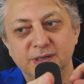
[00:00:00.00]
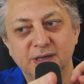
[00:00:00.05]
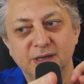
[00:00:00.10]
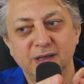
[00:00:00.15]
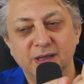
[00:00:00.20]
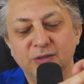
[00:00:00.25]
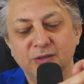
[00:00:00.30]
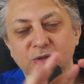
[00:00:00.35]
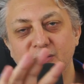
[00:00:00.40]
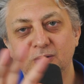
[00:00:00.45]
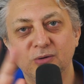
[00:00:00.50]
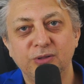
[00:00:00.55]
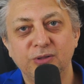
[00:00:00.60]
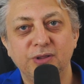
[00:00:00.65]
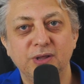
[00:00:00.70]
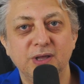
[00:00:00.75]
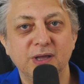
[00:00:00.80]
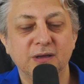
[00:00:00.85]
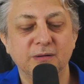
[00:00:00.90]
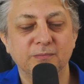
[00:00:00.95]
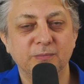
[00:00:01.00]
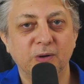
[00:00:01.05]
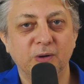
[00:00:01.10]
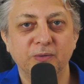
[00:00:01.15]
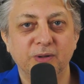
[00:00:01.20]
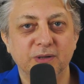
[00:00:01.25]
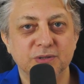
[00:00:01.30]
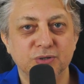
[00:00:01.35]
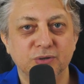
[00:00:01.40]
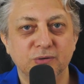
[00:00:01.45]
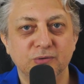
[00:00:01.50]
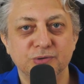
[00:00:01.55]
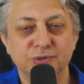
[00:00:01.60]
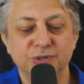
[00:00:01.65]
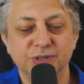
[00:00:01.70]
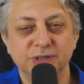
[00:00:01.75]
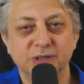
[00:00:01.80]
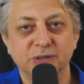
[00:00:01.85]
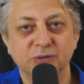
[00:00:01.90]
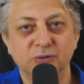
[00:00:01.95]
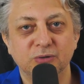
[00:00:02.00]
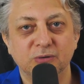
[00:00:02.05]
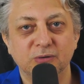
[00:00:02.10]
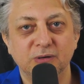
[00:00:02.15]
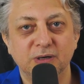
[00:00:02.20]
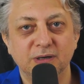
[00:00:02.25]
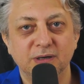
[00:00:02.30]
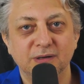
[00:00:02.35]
and not think about the solution at all.